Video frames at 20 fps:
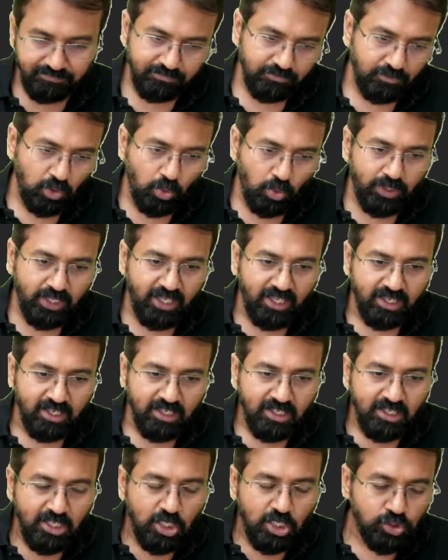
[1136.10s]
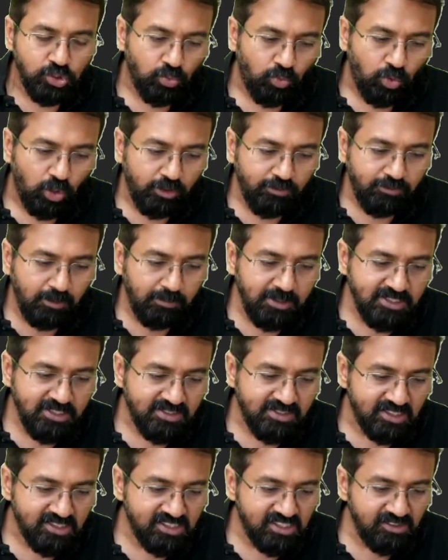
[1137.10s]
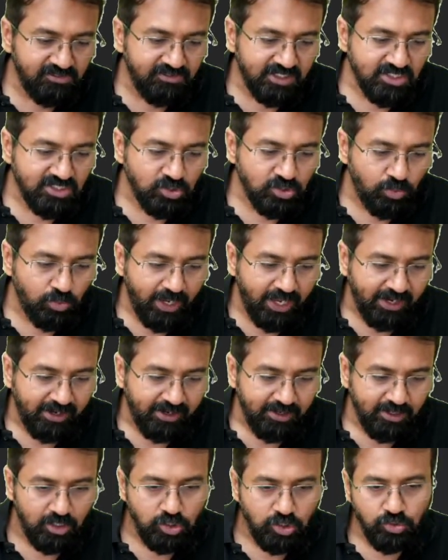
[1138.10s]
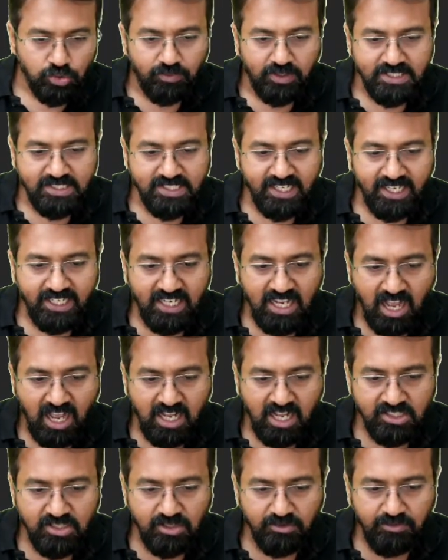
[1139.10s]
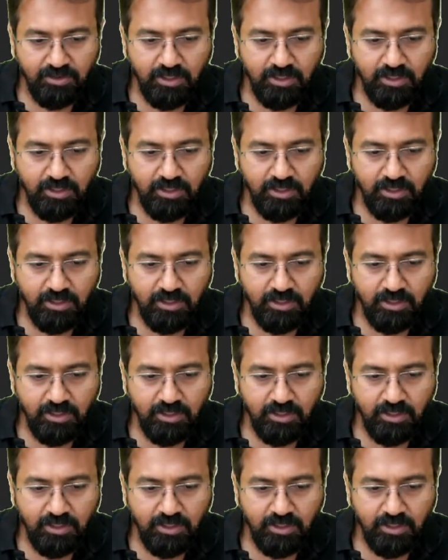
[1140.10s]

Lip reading: Okay, so what will be 61 square? So once again, answer will